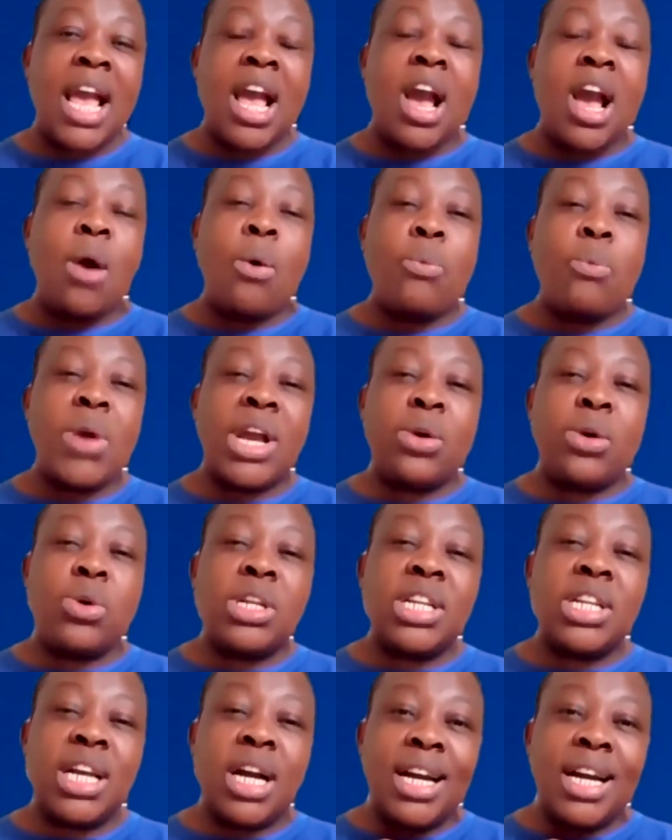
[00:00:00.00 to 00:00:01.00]

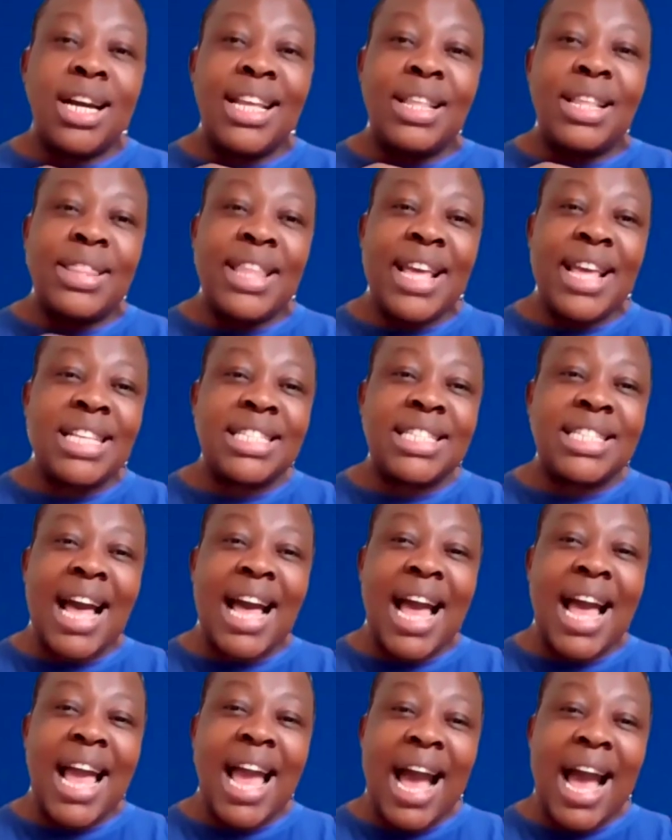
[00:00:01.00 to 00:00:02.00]
Mm. There's
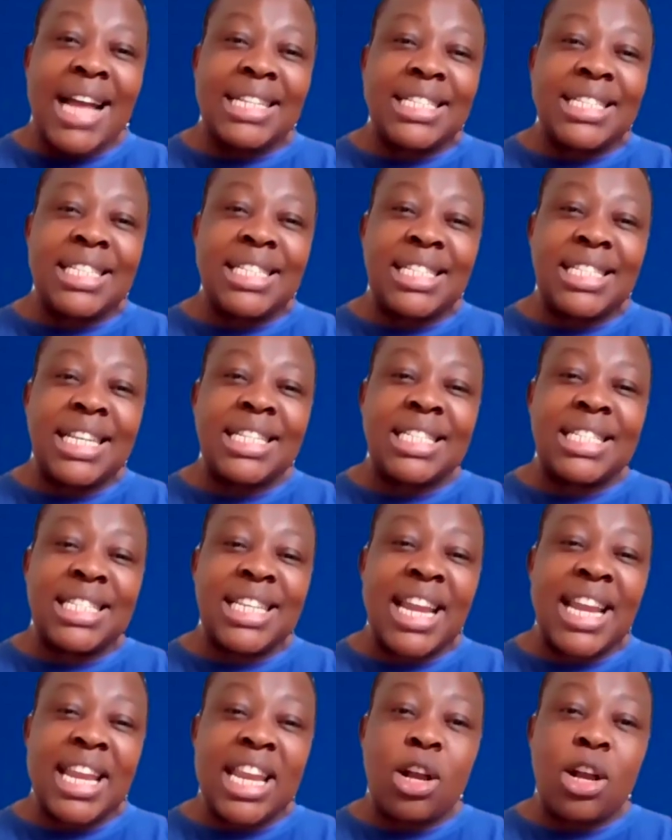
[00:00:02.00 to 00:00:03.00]
artisan
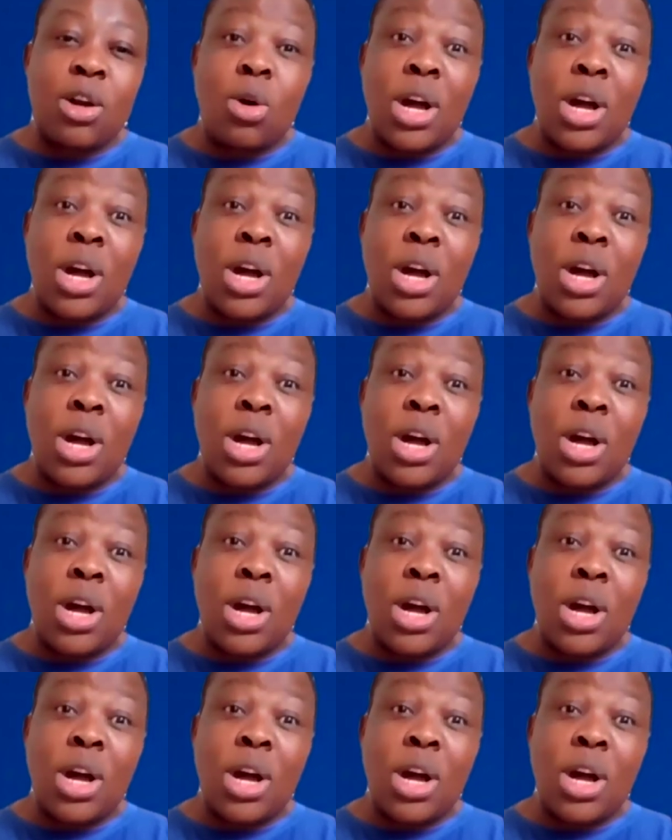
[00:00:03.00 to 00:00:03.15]
training